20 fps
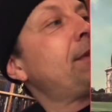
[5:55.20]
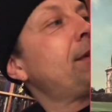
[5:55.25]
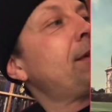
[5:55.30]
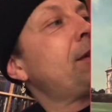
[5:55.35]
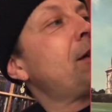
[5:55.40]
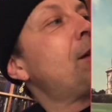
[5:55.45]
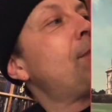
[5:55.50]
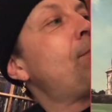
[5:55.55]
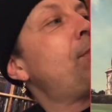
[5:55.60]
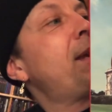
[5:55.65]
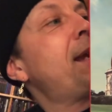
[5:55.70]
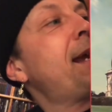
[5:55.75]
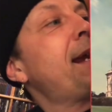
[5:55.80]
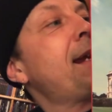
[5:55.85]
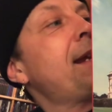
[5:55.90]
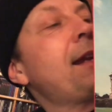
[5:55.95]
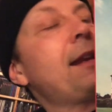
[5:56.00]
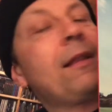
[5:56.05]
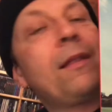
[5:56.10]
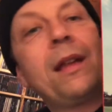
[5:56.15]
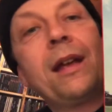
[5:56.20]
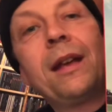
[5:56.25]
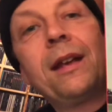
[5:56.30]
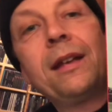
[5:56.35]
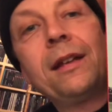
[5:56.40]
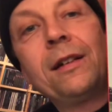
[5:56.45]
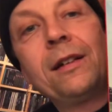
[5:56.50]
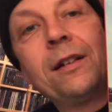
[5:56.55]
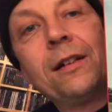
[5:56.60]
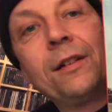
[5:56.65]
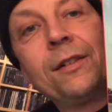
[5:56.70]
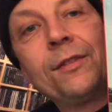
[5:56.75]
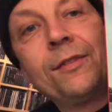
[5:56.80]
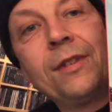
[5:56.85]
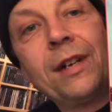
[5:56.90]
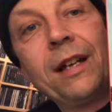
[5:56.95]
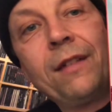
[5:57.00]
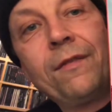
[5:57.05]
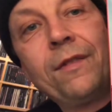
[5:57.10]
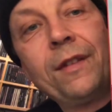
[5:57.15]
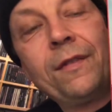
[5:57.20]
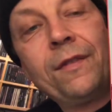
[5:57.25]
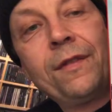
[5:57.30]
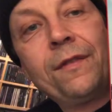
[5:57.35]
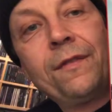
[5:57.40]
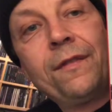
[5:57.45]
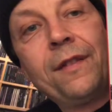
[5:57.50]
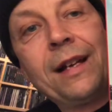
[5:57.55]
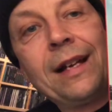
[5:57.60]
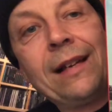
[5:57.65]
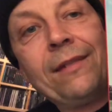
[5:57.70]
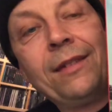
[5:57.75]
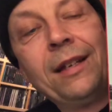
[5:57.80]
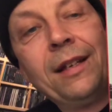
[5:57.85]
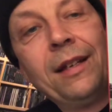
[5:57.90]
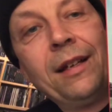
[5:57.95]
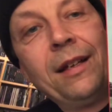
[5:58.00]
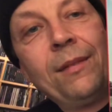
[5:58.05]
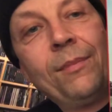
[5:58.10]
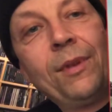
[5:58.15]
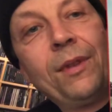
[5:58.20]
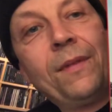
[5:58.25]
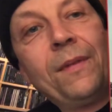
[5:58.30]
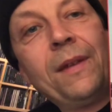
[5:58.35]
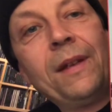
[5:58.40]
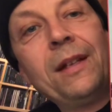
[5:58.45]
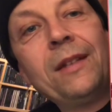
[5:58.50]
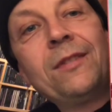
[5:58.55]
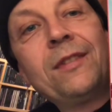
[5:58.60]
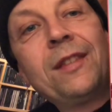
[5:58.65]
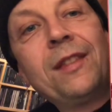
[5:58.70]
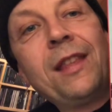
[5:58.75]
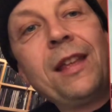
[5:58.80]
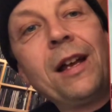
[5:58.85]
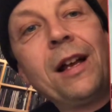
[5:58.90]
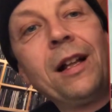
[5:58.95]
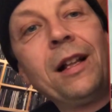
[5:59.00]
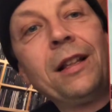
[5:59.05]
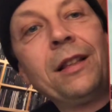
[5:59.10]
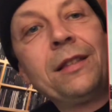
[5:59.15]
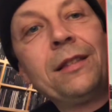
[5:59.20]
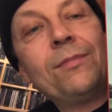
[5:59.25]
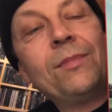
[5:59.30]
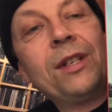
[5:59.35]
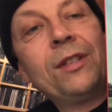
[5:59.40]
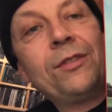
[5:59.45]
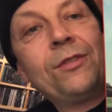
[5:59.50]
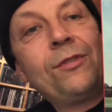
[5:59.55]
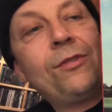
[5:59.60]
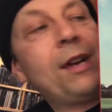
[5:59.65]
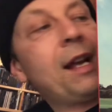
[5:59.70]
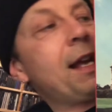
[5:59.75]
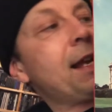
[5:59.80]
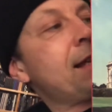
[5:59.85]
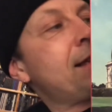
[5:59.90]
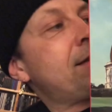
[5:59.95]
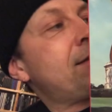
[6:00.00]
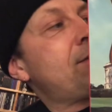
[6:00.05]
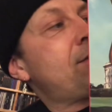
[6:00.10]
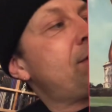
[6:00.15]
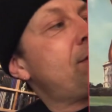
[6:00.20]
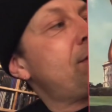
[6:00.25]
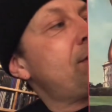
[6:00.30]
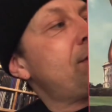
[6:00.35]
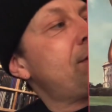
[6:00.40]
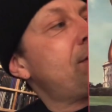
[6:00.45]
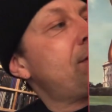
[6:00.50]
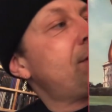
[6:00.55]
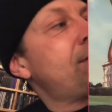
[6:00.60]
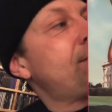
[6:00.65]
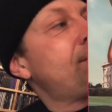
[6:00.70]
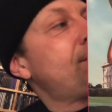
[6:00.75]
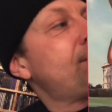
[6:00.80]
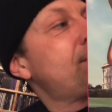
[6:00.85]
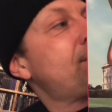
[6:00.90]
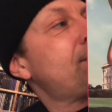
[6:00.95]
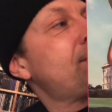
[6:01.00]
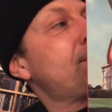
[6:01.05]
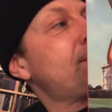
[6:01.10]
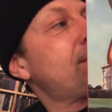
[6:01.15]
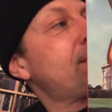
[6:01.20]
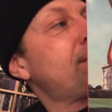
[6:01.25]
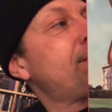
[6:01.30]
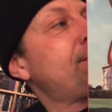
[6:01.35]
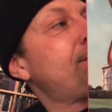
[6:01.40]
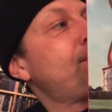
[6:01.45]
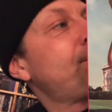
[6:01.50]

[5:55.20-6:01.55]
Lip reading: complaining that he can't drive 55. But it's the ultimate track to sort of